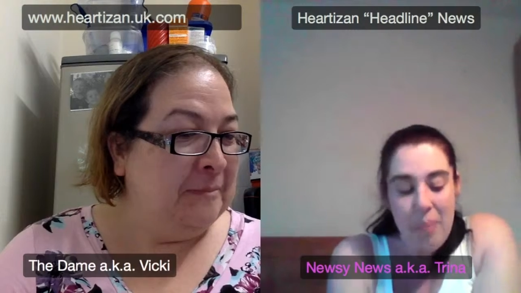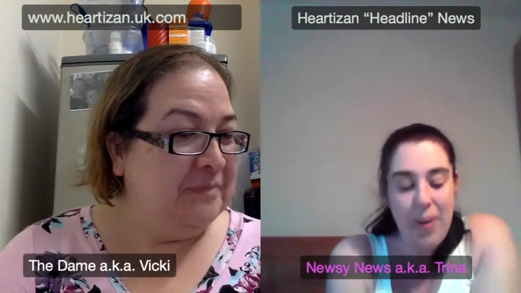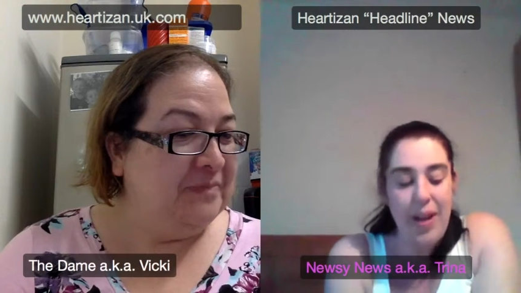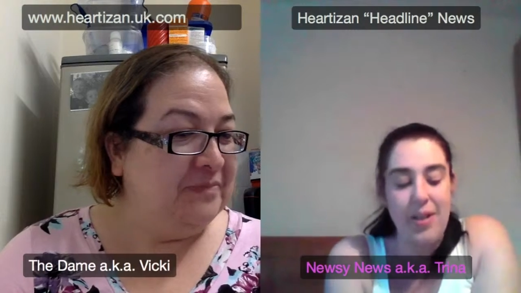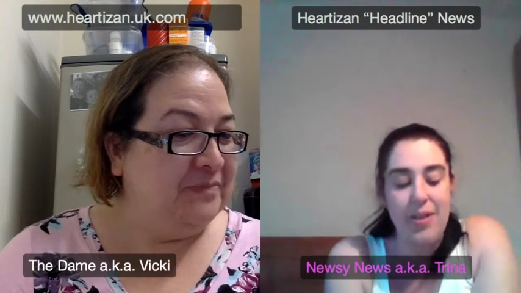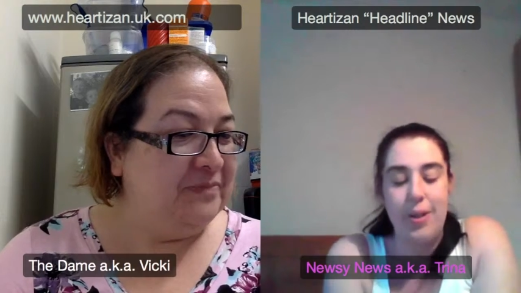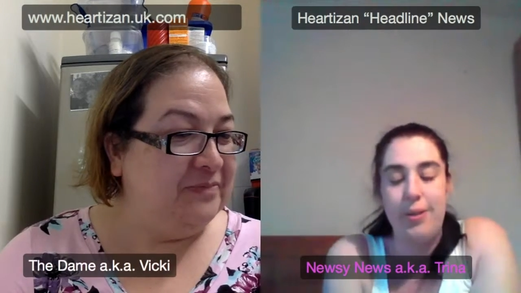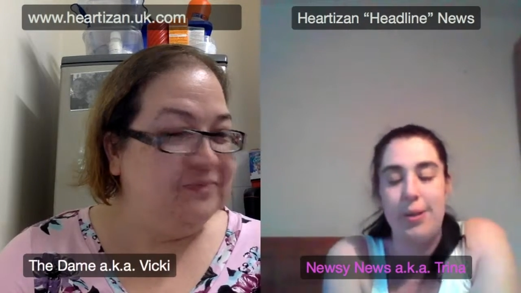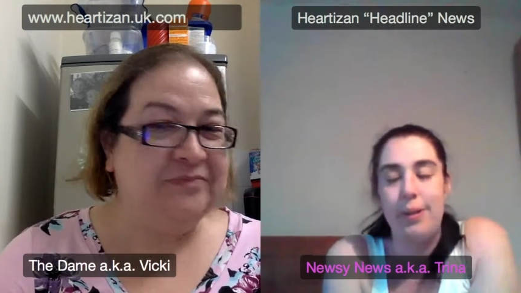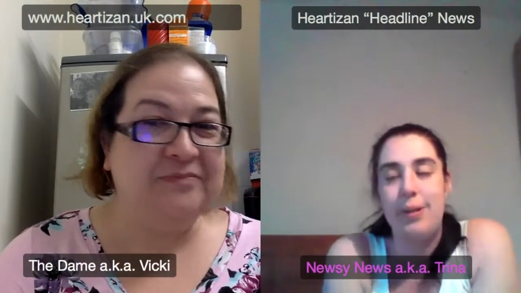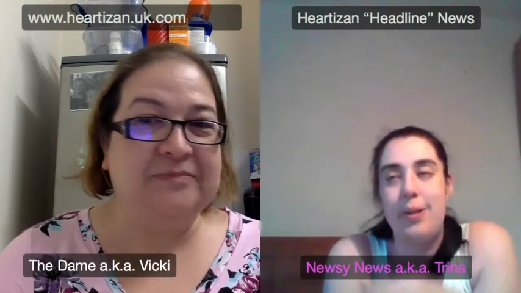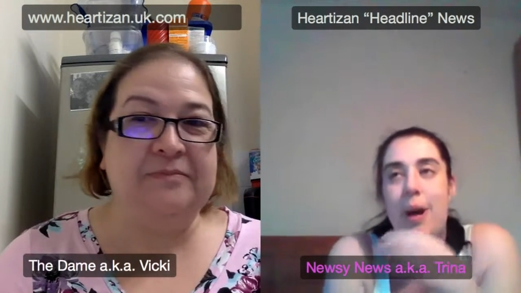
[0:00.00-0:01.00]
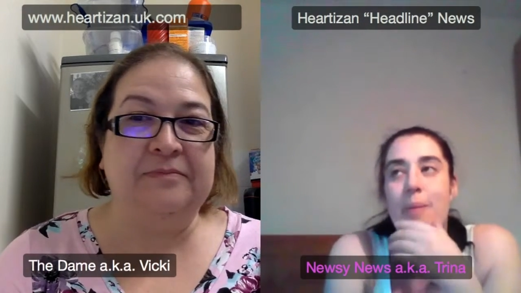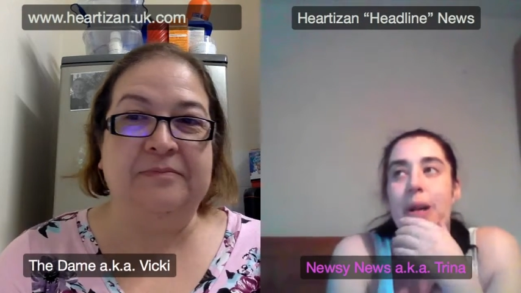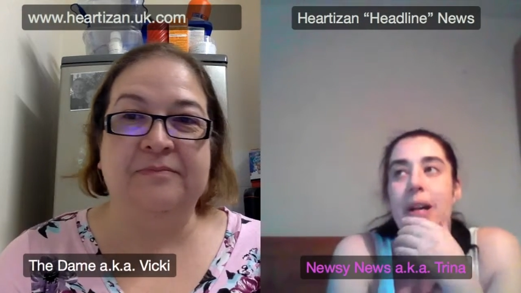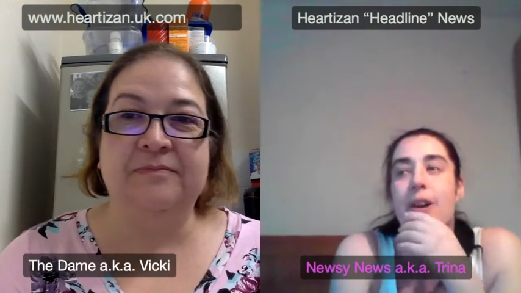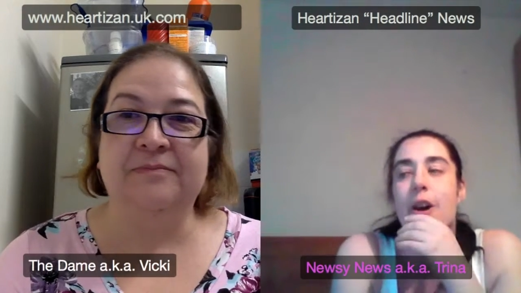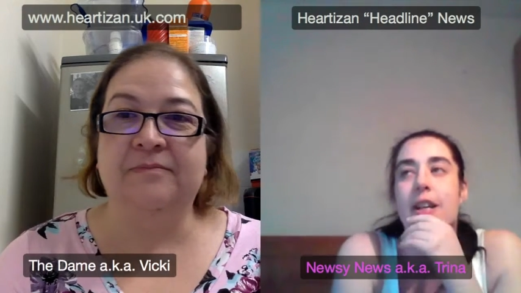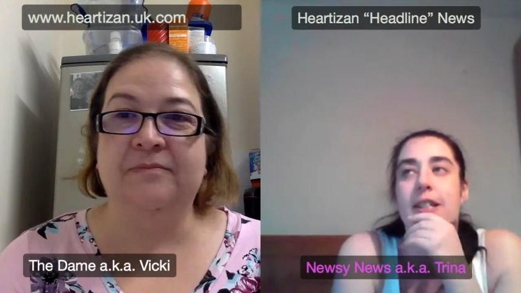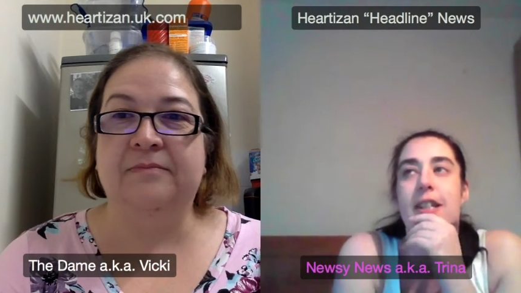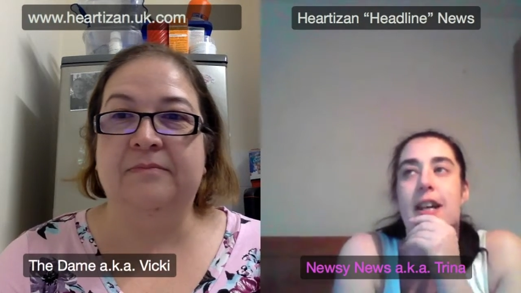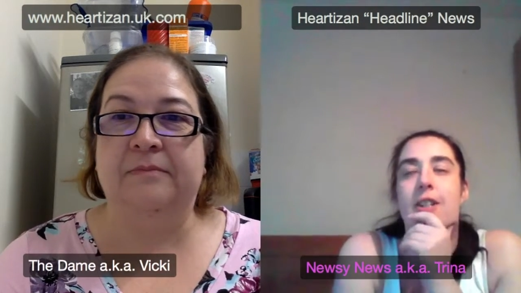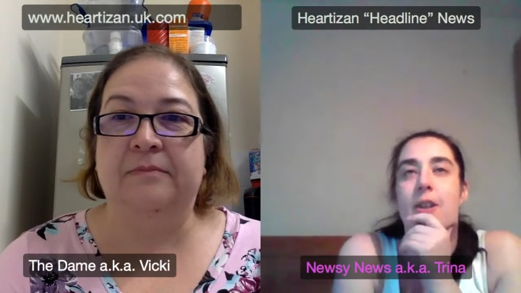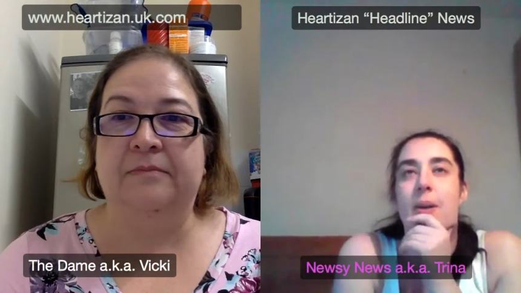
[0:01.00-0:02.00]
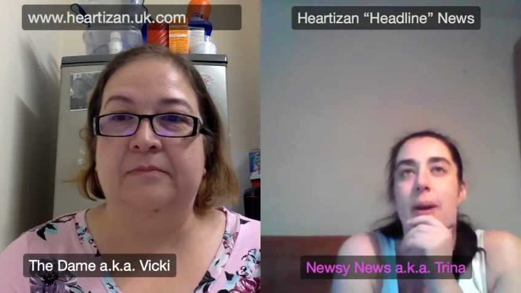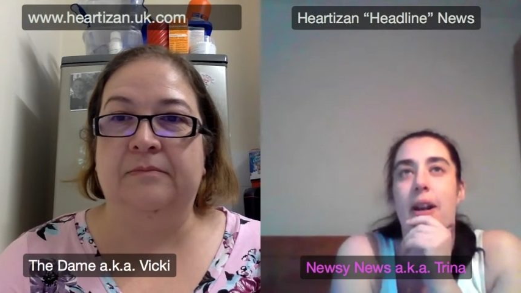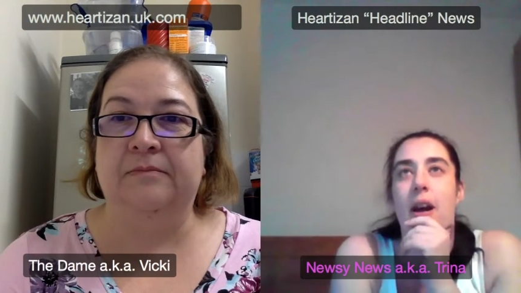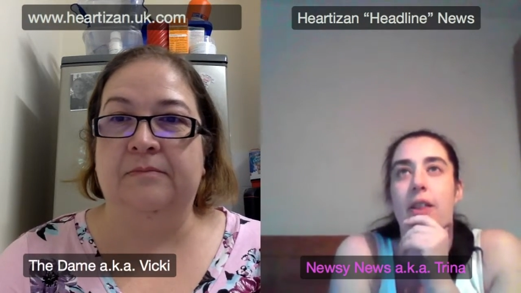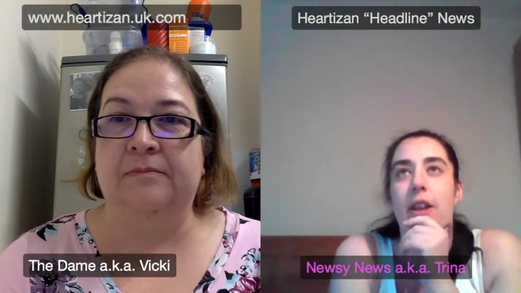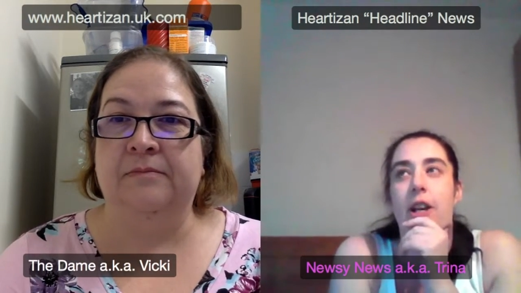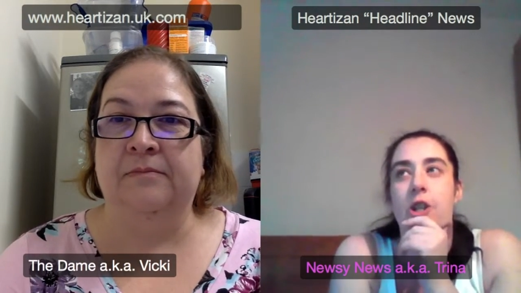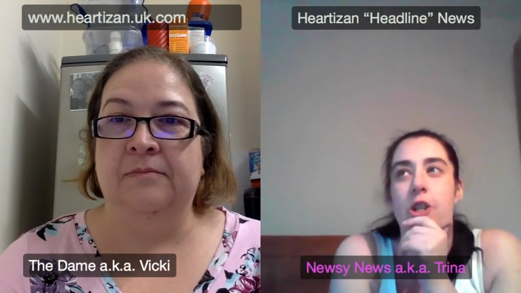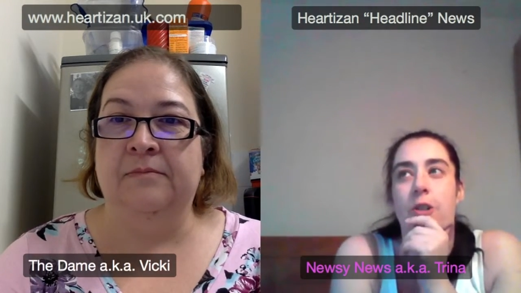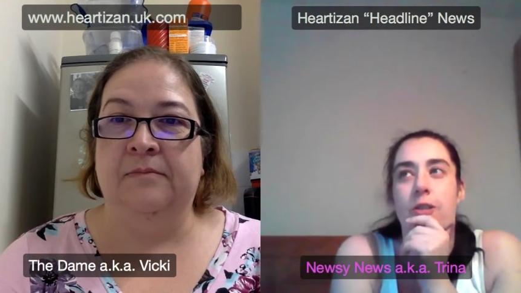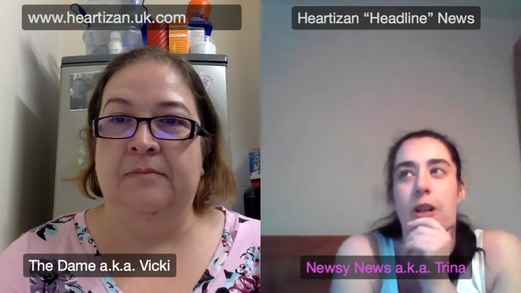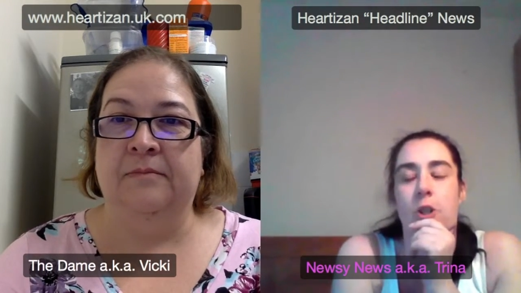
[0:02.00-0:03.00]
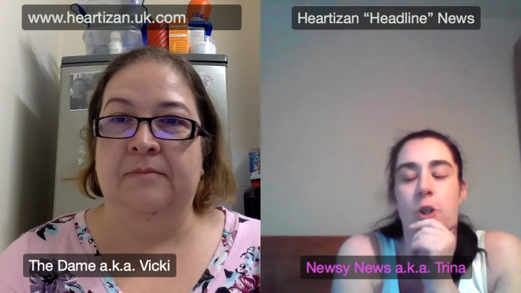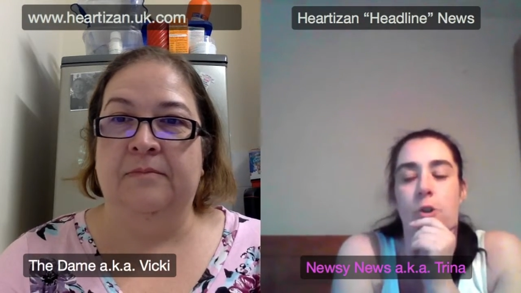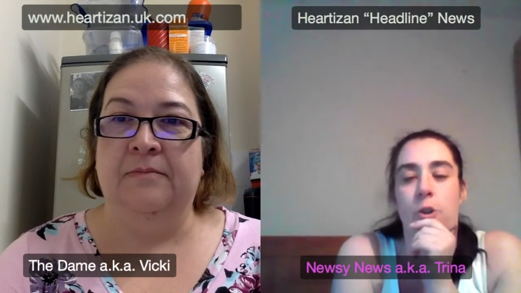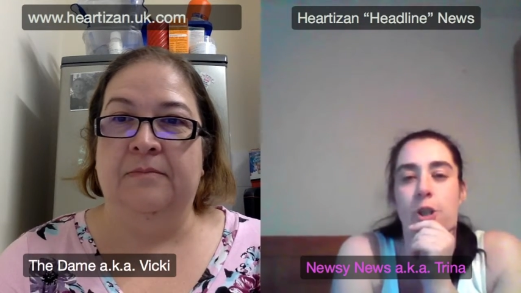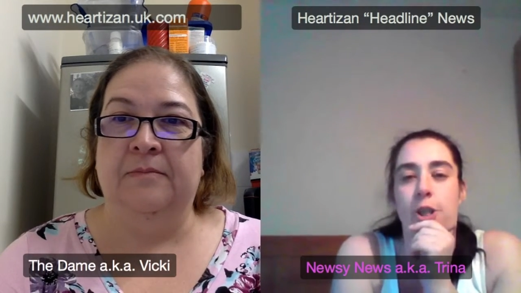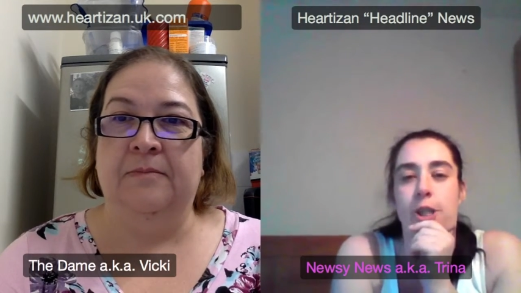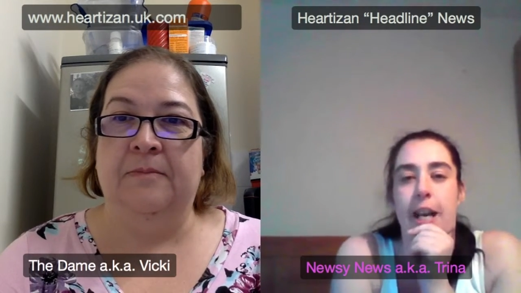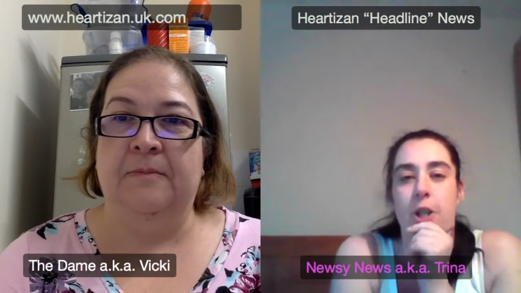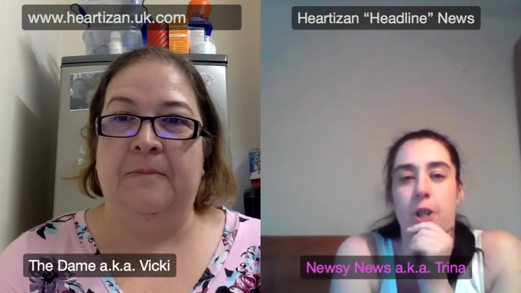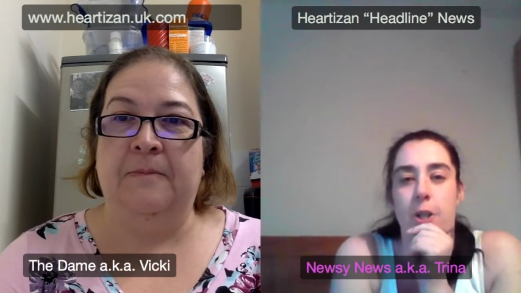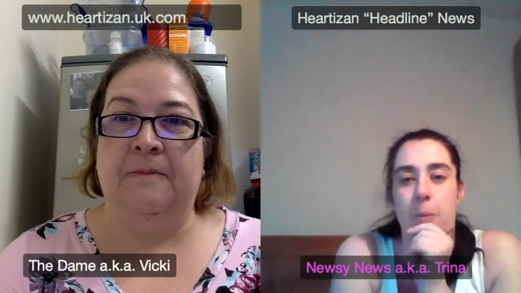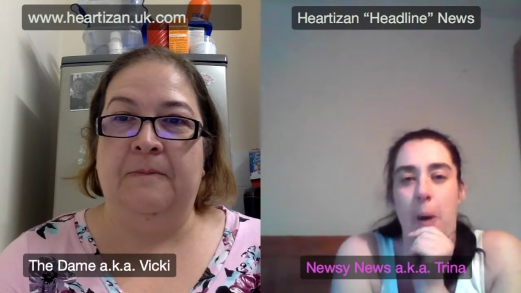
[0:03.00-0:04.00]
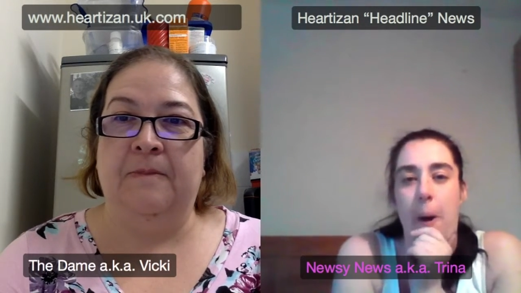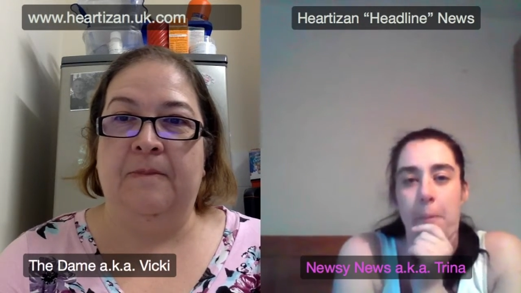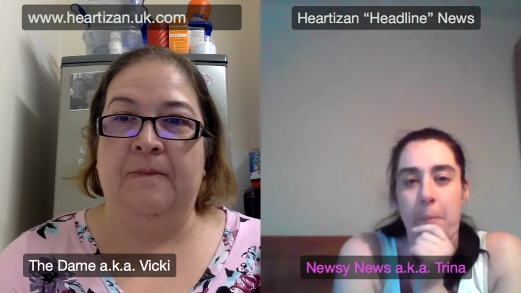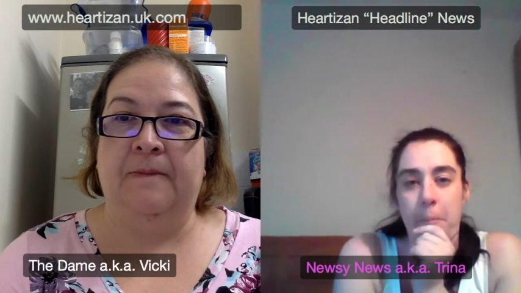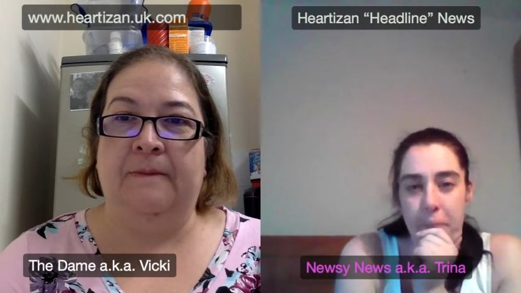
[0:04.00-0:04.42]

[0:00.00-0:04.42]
Speaker 1: they do do so many nice things. I mean, I think Jill does the cross stitch as well.